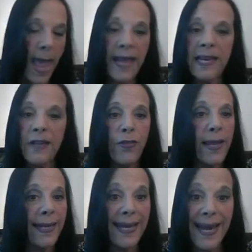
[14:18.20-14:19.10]

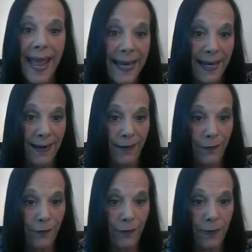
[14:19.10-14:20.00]
Anything
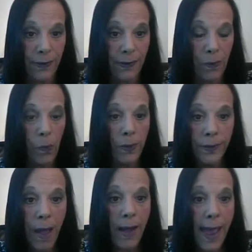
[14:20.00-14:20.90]
negative will
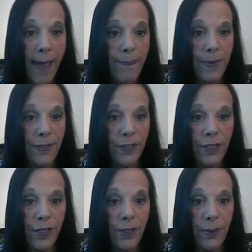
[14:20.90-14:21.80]
not happen
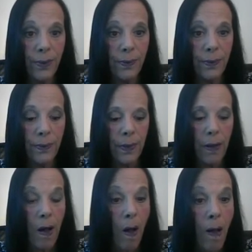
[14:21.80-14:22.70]
to you
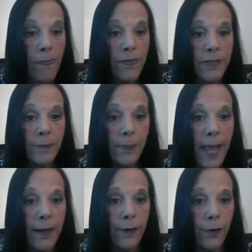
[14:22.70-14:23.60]
on this
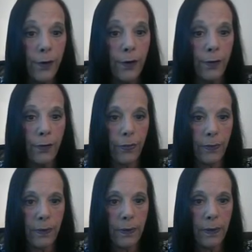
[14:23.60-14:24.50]
planet Earth.
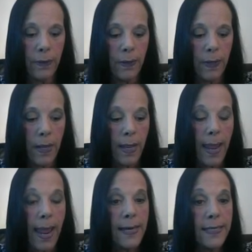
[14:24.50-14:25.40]

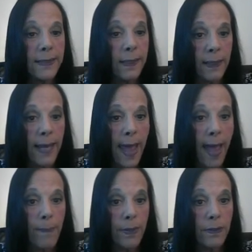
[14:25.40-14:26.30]
And it's going to
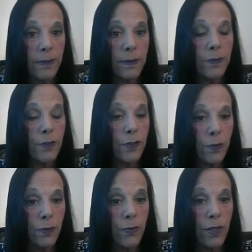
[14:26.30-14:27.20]
happen
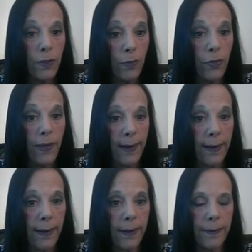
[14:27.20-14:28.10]
sooner than you think.